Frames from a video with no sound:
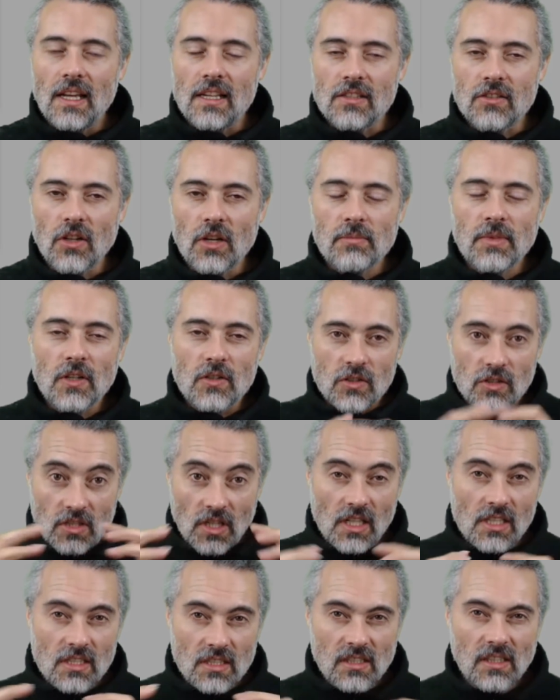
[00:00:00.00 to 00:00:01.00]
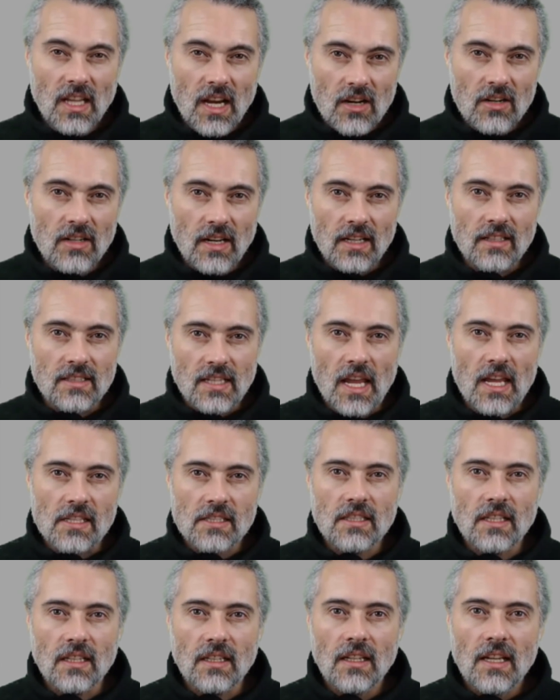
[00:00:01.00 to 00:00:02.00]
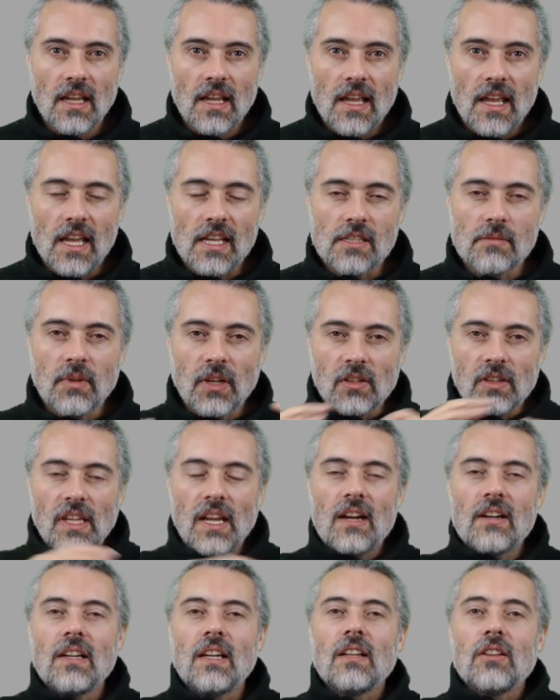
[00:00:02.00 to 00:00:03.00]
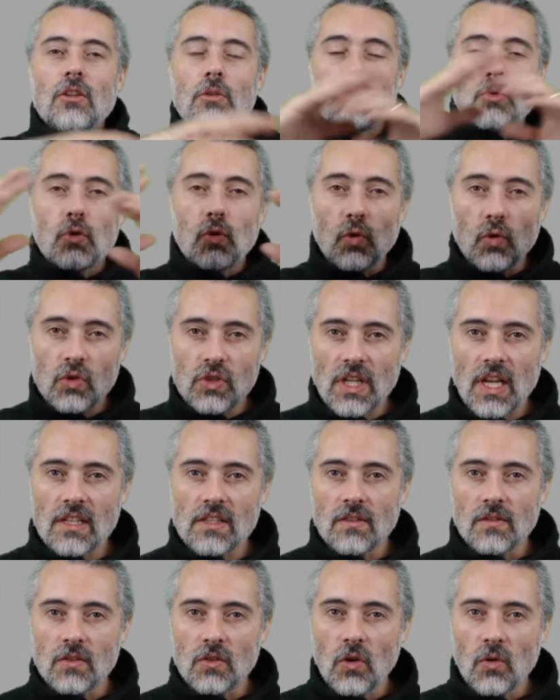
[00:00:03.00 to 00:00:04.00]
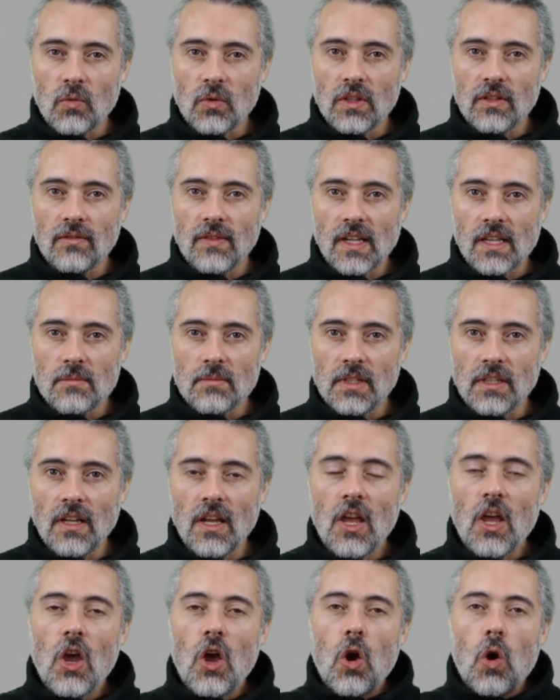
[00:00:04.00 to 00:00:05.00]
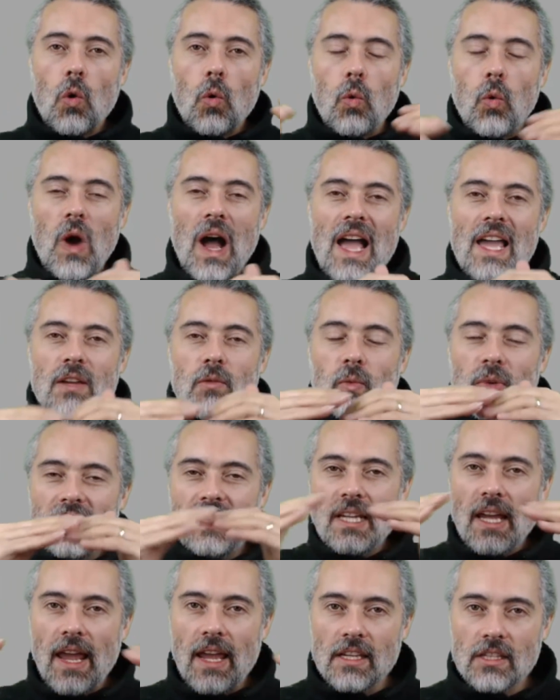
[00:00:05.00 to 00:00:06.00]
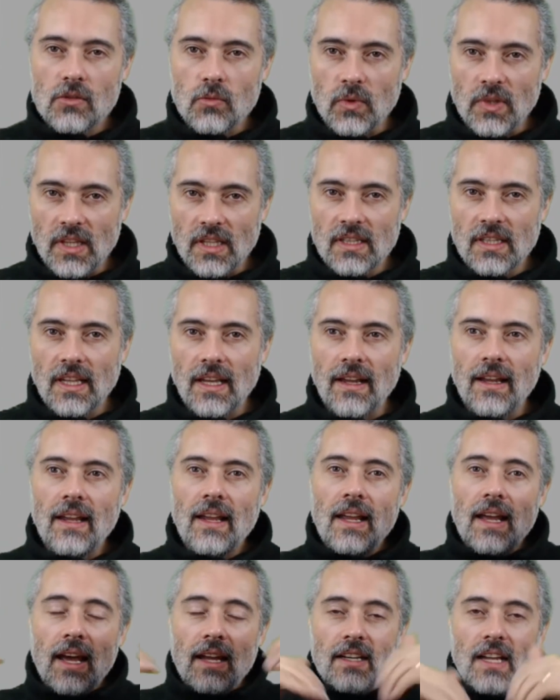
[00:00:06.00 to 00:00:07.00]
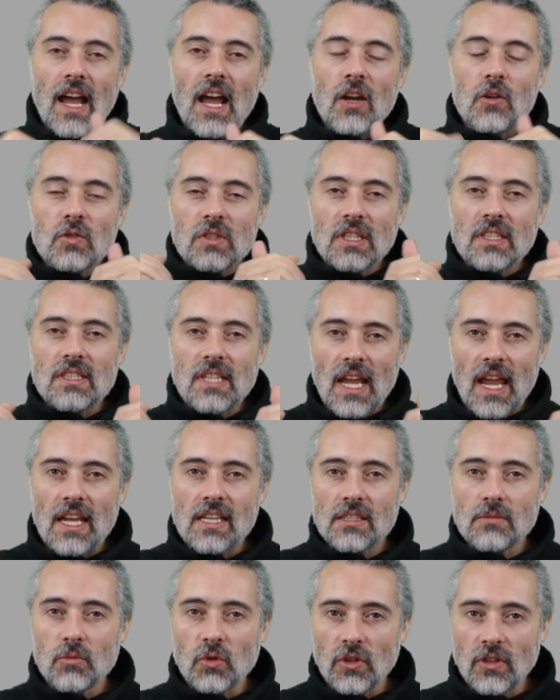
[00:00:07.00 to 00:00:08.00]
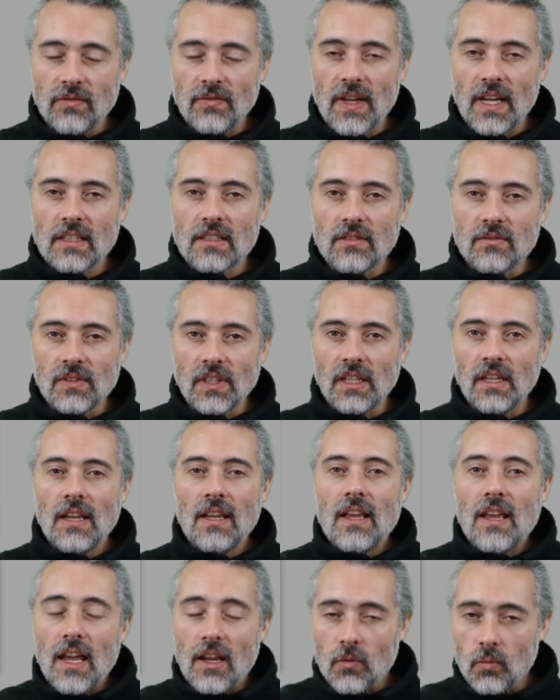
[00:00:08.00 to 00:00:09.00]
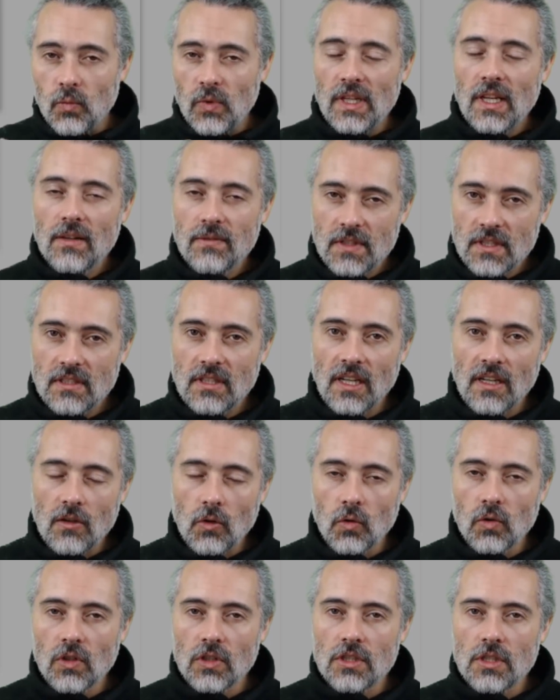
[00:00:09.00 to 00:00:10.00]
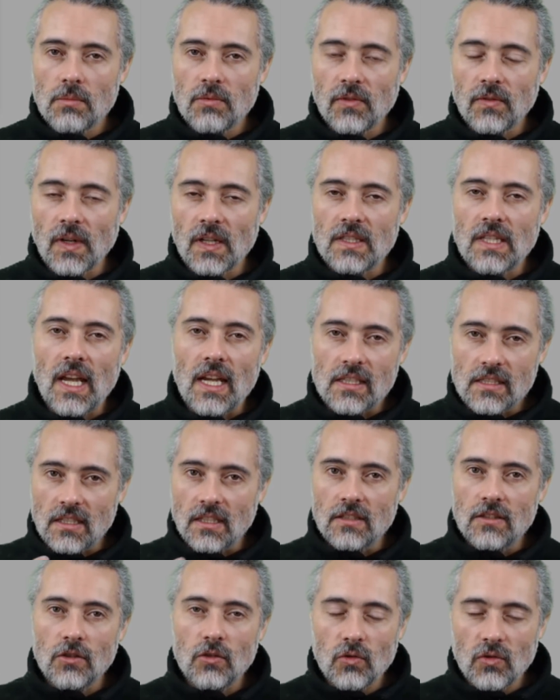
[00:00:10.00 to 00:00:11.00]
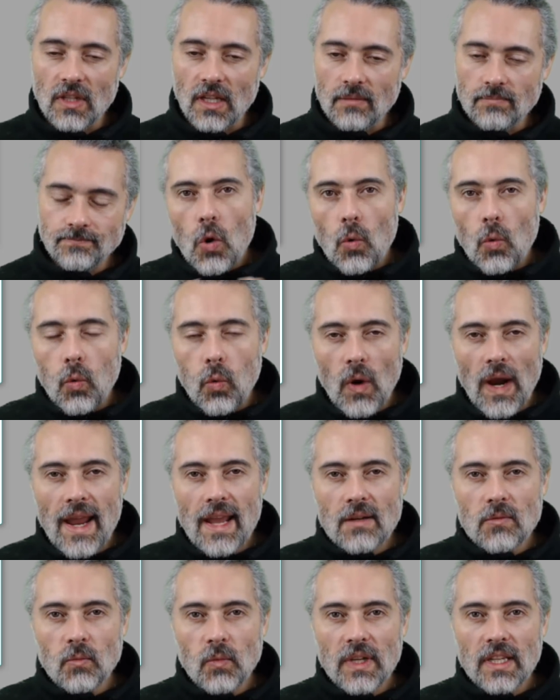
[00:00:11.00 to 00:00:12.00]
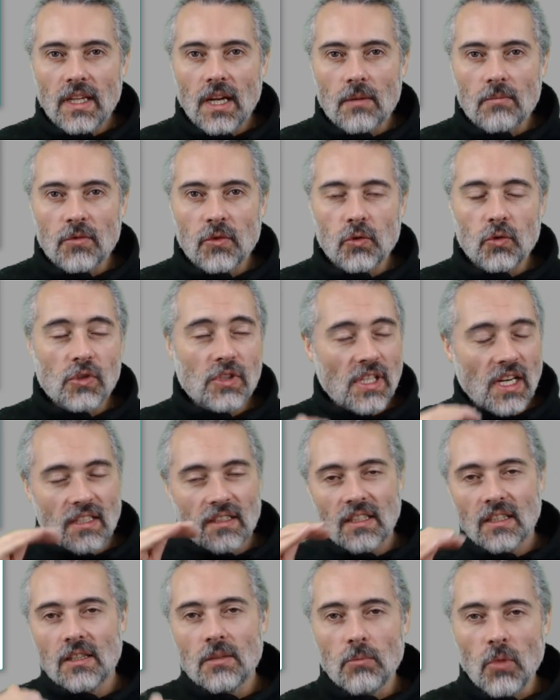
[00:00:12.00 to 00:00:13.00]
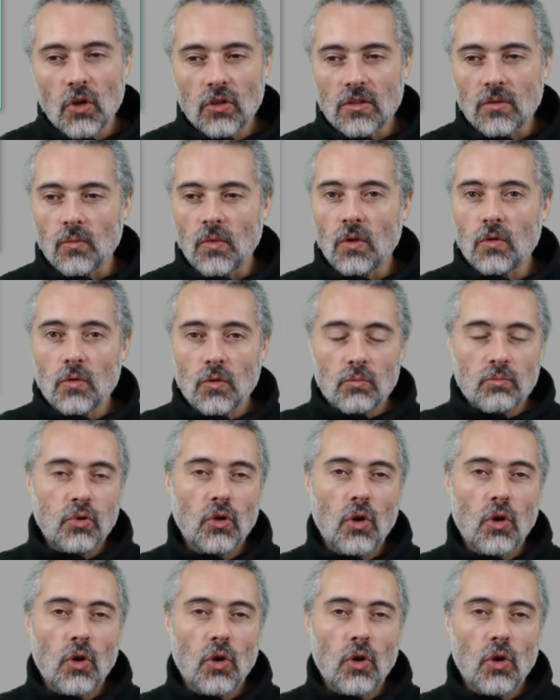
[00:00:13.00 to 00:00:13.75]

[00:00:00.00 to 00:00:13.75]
is not about just learning testing. It's about learning the process of software development, why we test within that, and how to test more effectively, and we have to take ownership of our testing to do that. When we come through, certainly in the modern world, you